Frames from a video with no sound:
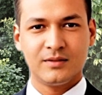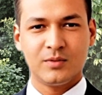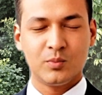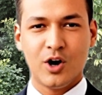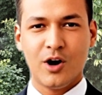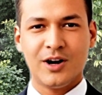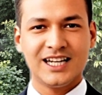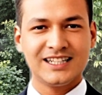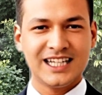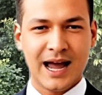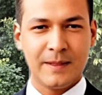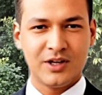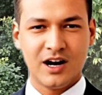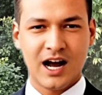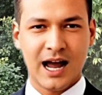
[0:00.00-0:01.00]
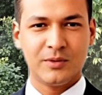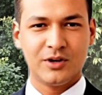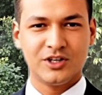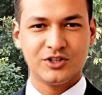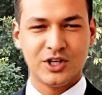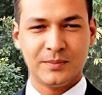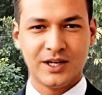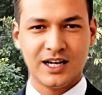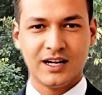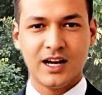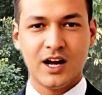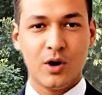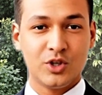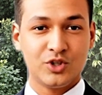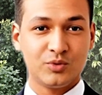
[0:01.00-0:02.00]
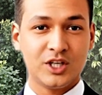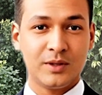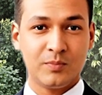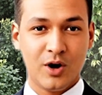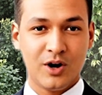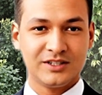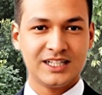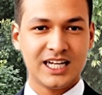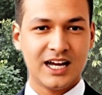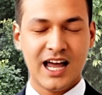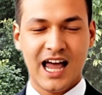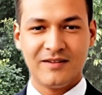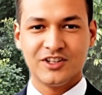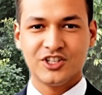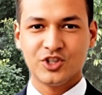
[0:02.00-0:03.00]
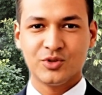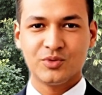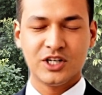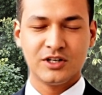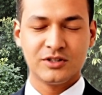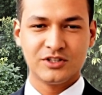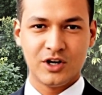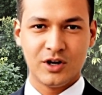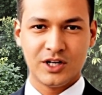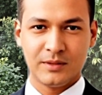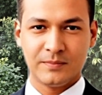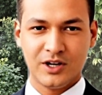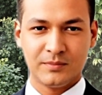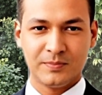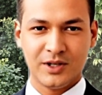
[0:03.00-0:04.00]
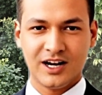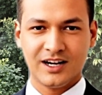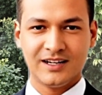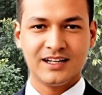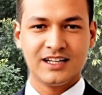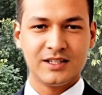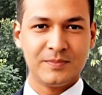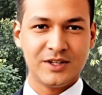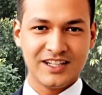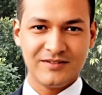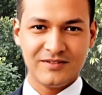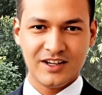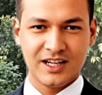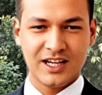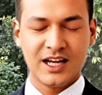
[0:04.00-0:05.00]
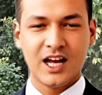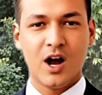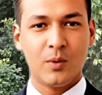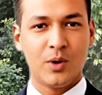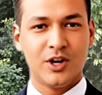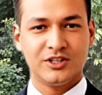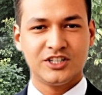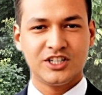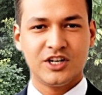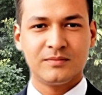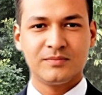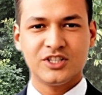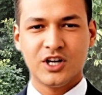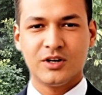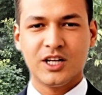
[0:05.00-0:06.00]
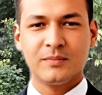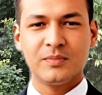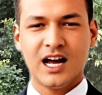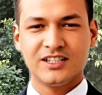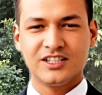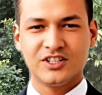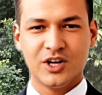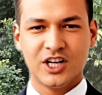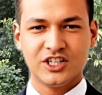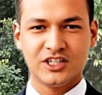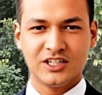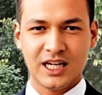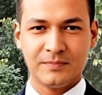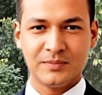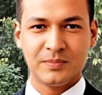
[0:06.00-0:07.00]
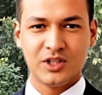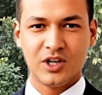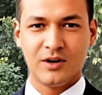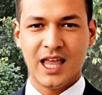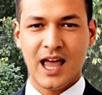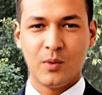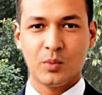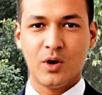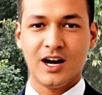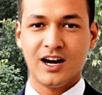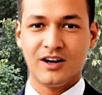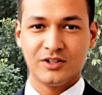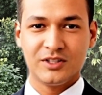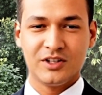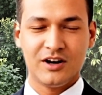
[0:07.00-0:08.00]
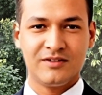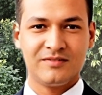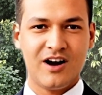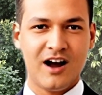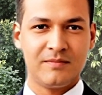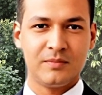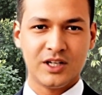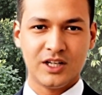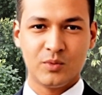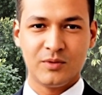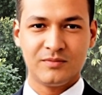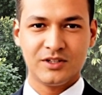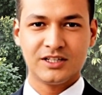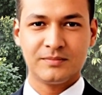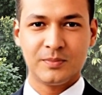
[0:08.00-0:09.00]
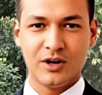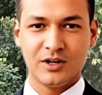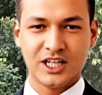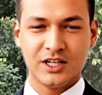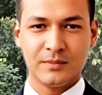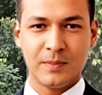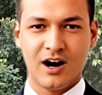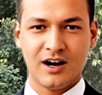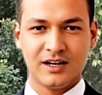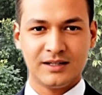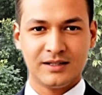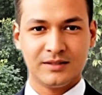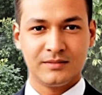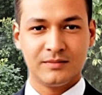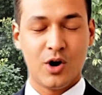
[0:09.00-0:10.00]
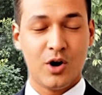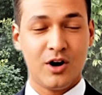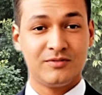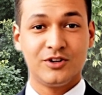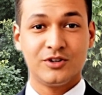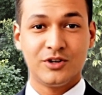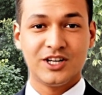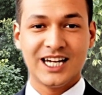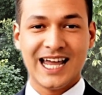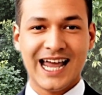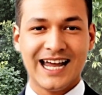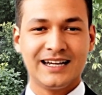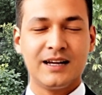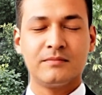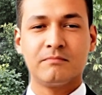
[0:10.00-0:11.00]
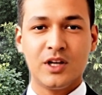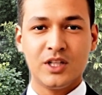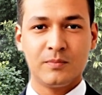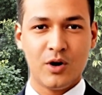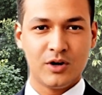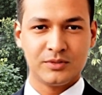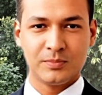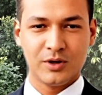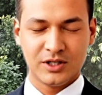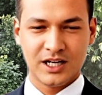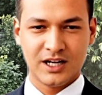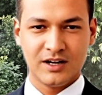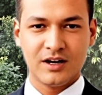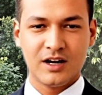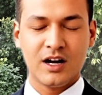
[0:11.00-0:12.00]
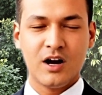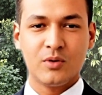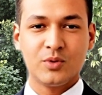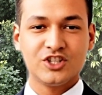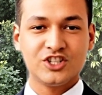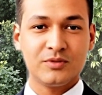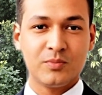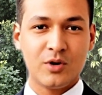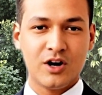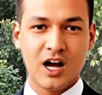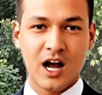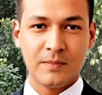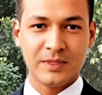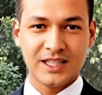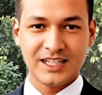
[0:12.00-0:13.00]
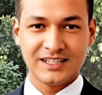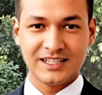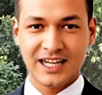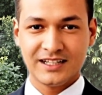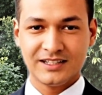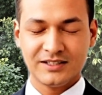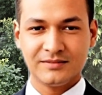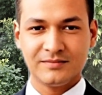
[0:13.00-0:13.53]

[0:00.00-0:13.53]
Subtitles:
We're going in depth on hyponatremia, which really boils down to having too little sodium in your blood. Specifically, when your serum sodium concentration dips below that 135 milliequivalents per liter mark. Or if you're looking at it in millimoles per liter, which is more common these days.